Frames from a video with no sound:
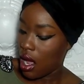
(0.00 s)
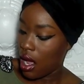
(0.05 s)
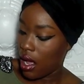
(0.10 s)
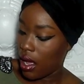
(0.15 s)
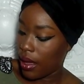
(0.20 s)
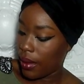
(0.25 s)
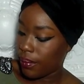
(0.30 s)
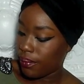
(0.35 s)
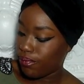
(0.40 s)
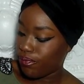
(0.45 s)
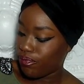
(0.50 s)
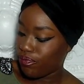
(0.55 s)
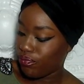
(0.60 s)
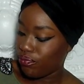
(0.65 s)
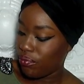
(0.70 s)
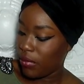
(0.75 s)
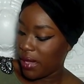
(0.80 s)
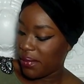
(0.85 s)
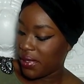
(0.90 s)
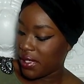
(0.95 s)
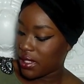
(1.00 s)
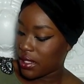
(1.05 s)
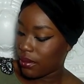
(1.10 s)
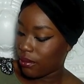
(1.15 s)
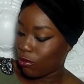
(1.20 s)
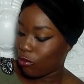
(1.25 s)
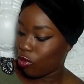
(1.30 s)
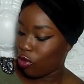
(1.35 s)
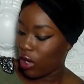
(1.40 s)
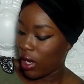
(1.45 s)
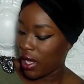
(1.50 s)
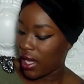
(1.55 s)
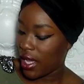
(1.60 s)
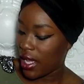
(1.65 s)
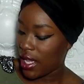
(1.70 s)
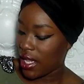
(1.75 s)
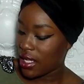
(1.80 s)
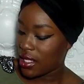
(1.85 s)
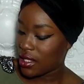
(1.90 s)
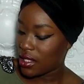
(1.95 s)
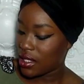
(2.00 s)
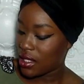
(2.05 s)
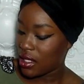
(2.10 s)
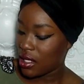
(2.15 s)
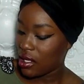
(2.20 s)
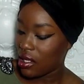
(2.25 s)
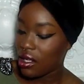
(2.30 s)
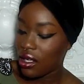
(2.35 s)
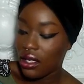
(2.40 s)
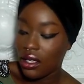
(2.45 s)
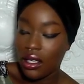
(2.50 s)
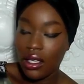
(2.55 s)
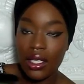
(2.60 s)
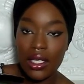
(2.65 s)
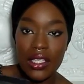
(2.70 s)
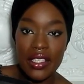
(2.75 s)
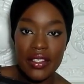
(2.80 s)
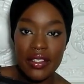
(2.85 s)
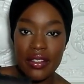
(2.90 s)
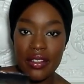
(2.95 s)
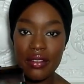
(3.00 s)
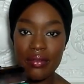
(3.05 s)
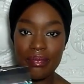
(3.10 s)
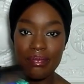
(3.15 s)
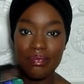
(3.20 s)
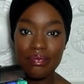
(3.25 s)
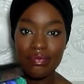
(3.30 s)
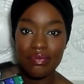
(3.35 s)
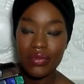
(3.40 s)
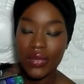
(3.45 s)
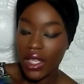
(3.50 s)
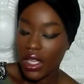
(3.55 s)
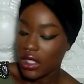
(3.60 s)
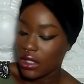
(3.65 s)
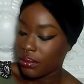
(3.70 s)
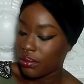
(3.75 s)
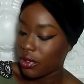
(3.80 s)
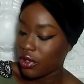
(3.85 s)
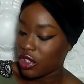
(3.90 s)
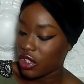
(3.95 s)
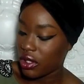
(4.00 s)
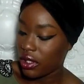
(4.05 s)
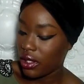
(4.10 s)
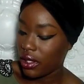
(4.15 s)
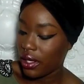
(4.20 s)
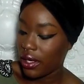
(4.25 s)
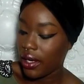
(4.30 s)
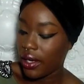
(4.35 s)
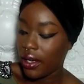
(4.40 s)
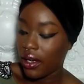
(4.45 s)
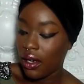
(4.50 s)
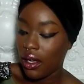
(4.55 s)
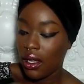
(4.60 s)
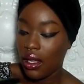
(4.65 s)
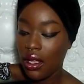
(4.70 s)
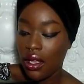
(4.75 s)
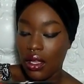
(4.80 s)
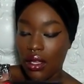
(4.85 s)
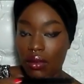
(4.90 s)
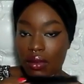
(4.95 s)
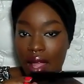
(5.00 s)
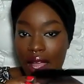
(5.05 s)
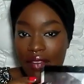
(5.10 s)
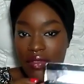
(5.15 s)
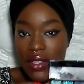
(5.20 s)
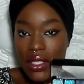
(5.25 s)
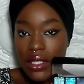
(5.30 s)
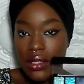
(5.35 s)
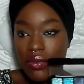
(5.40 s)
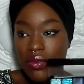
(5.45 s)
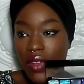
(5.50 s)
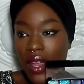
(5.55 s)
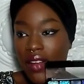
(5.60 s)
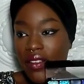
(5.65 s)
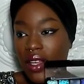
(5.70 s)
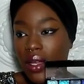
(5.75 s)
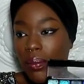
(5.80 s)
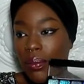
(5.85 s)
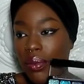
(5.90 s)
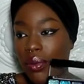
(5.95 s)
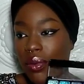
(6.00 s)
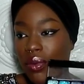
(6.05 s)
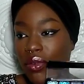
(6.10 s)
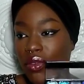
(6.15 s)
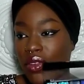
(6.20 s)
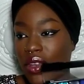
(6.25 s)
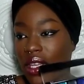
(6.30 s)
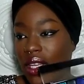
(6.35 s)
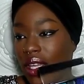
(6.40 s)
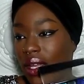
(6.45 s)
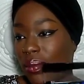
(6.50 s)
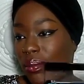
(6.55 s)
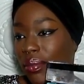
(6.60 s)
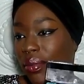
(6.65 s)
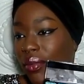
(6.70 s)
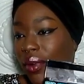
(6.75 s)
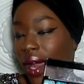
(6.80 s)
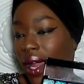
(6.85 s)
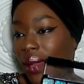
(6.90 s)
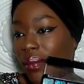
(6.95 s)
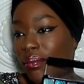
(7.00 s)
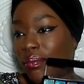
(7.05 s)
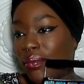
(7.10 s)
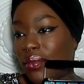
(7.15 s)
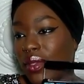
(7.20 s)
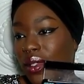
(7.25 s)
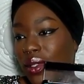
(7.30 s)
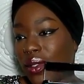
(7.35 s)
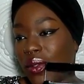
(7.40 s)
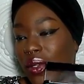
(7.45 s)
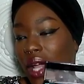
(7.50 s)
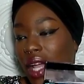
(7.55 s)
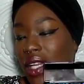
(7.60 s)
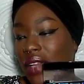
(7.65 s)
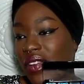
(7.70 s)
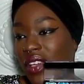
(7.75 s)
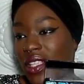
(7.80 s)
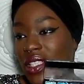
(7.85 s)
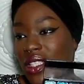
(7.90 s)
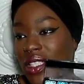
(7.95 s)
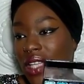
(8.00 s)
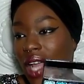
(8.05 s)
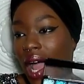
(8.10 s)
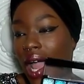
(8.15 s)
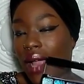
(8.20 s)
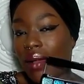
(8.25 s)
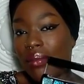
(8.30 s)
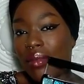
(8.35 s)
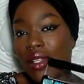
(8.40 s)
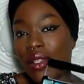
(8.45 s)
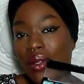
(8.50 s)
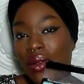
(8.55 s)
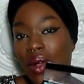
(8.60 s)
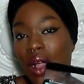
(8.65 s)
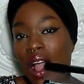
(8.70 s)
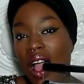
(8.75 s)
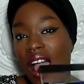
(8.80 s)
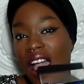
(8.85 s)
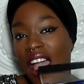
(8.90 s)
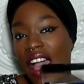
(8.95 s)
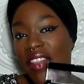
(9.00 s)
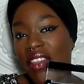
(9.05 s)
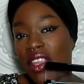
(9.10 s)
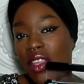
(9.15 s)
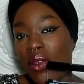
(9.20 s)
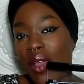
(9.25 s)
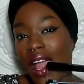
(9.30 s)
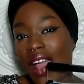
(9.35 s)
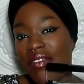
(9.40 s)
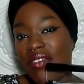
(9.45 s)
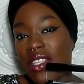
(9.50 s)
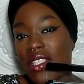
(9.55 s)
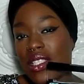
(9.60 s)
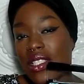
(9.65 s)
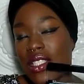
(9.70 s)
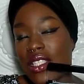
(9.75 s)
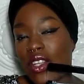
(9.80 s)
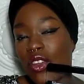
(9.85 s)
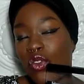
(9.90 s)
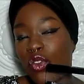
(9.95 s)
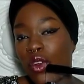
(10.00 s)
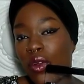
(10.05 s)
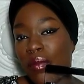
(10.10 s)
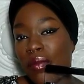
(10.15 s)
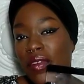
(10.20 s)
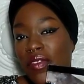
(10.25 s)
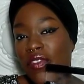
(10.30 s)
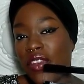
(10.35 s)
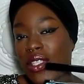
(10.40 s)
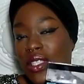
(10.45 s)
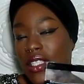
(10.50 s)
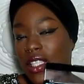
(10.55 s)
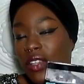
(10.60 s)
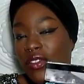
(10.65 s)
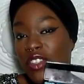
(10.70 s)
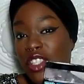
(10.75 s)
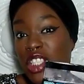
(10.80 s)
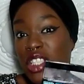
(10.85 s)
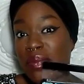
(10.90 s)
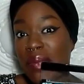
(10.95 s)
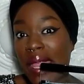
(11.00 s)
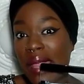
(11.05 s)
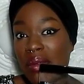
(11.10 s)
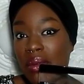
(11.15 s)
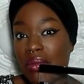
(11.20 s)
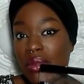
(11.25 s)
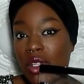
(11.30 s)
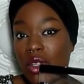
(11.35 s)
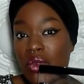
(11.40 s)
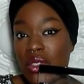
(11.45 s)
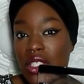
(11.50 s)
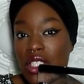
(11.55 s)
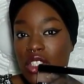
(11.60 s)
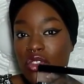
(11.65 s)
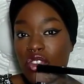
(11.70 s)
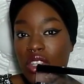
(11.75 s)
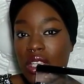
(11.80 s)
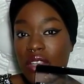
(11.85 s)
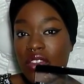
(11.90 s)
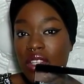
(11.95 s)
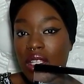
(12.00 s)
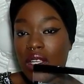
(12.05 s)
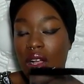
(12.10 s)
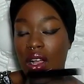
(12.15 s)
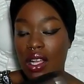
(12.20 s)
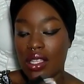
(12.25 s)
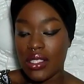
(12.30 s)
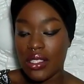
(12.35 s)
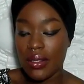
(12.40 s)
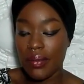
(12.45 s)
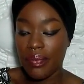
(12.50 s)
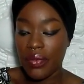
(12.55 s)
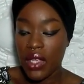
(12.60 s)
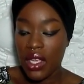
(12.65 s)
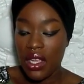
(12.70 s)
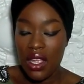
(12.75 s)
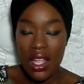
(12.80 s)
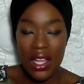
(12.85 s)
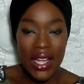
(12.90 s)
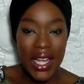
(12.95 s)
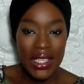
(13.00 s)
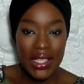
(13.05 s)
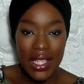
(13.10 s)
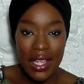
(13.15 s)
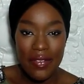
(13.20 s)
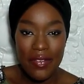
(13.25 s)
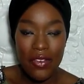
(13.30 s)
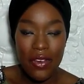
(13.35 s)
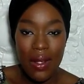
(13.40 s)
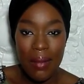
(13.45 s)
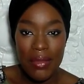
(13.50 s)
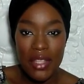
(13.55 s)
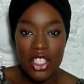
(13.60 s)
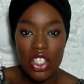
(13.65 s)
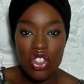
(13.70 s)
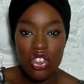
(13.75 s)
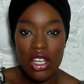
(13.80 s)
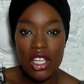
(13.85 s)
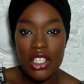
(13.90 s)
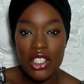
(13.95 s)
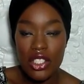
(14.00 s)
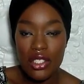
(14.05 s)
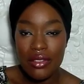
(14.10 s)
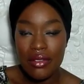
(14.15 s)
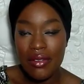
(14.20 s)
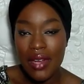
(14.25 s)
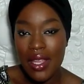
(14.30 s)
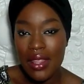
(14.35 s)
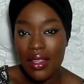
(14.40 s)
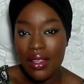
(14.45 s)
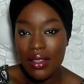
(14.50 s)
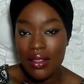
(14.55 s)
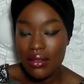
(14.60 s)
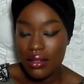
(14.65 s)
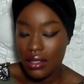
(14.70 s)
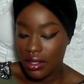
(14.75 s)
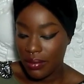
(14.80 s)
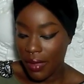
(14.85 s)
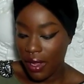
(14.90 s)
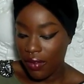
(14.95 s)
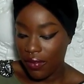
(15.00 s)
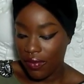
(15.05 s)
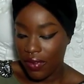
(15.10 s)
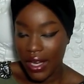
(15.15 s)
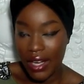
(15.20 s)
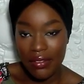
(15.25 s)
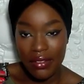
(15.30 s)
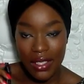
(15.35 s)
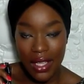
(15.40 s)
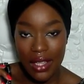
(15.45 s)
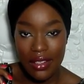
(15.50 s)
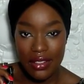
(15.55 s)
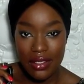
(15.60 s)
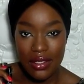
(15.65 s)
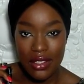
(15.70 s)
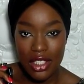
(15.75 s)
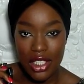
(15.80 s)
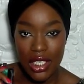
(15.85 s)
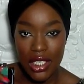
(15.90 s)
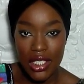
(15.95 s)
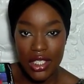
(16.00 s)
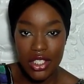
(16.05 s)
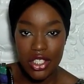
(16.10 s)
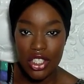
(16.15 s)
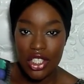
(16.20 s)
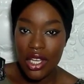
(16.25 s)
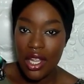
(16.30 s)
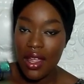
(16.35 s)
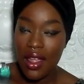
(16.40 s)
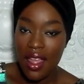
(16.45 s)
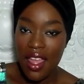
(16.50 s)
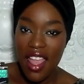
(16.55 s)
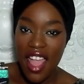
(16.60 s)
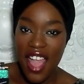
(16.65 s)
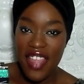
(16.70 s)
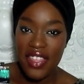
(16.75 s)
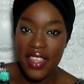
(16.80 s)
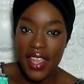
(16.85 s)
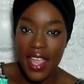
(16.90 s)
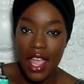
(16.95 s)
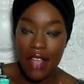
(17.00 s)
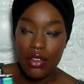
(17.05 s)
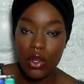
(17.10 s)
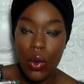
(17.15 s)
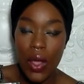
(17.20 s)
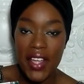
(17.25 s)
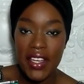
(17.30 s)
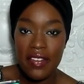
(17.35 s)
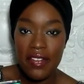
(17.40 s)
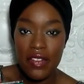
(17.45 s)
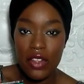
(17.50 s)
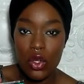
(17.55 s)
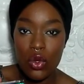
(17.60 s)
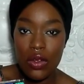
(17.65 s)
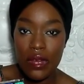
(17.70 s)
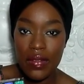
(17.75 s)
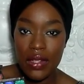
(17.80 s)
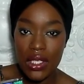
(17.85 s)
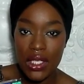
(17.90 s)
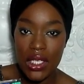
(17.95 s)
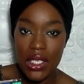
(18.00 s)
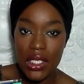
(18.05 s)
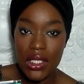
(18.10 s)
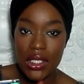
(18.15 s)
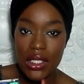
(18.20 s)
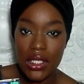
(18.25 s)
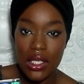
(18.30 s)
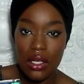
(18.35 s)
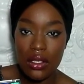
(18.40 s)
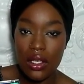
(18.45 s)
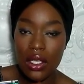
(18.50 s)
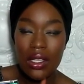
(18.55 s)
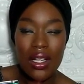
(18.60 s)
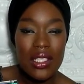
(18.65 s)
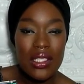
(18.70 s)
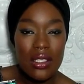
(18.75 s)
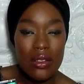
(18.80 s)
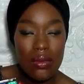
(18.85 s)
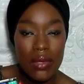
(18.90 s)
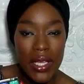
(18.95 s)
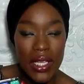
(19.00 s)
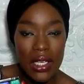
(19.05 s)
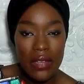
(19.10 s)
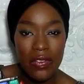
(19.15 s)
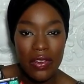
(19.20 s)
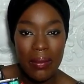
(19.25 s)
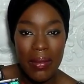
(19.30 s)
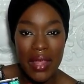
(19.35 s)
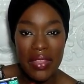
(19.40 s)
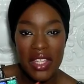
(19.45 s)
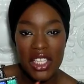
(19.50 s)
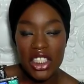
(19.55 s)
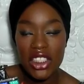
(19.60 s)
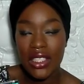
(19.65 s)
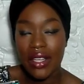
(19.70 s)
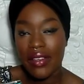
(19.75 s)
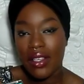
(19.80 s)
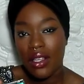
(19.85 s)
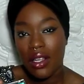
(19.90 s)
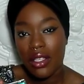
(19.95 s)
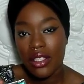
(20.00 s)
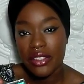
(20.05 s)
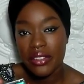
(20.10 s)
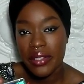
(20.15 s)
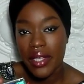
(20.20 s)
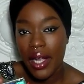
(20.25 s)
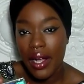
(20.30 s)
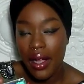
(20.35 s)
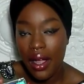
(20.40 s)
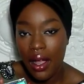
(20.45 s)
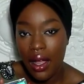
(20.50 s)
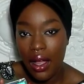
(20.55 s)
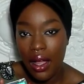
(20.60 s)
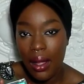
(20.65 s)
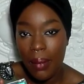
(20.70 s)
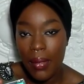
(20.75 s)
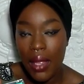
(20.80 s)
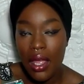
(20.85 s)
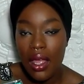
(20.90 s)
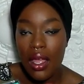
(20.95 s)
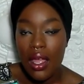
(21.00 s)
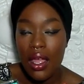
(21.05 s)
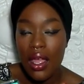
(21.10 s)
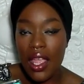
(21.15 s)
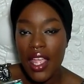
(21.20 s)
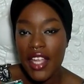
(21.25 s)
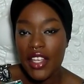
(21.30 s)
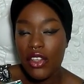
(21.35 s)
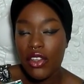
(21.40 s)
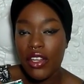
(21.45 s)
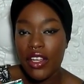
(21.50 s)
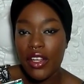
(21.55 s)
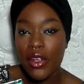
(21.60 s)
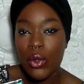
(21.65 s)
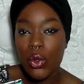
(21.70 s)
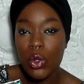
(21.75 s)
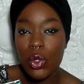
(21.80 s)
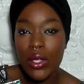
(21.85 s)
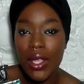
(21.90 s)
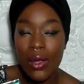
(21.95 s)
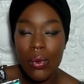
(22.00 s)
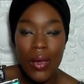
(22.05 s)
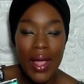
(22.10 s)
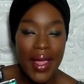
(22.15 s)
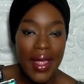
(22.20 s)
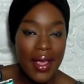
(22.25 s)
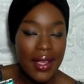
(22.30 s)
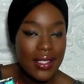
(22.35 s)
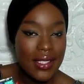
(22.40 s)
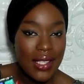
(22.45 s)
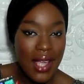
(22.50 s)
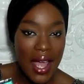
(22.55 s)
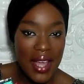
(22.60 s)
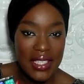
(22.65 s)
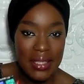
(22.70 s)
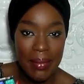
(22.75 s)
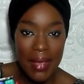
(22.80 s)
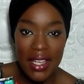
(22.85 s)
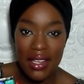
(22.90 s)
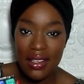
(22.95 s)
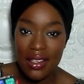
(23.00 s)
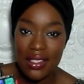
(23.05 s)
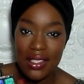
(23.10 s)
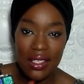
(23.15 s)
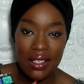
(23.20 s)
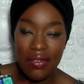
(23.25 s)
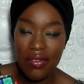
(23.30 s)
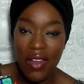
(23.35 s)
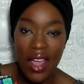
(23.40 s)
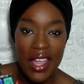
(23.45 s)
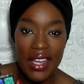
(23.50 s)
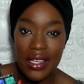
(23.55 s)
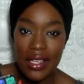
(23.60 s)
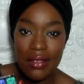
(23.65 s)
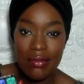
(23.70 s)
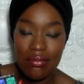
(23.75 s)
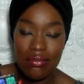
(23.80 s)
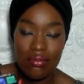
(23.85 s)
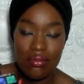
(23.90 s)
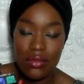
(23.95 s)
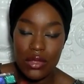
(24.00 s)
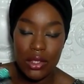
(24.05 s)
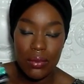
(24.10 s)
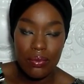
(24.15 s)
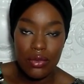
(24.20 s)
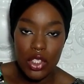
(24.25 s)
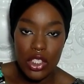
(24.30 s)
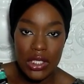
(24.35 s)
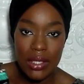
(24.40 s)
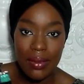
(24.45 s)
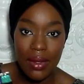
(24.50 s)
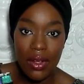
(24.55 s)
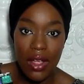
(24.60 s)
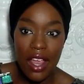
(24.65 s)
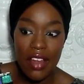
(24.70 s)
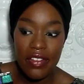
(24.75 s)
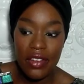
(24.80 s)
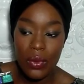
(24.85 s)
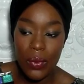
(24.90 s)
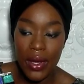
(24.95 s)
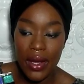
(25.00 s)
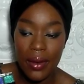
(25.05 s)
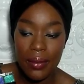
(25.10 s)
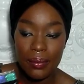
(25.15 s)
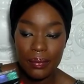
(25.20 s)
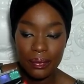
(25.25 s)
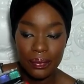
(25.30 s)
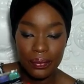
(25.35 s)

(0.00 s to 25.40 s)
Um, maybe some reds, glitter explosion in there. You have this very pretty bright blue, kind of like a sky blue, and then you have this silver, silverish baby blue, which is really, really awesome. Got that from the drugstore. I think this is about five dollars and change, and they have quite a few of these. So you can also get it from, I think, cherry culture dot com, and you can Google N Y X Cosmetics and find it just about everywhere.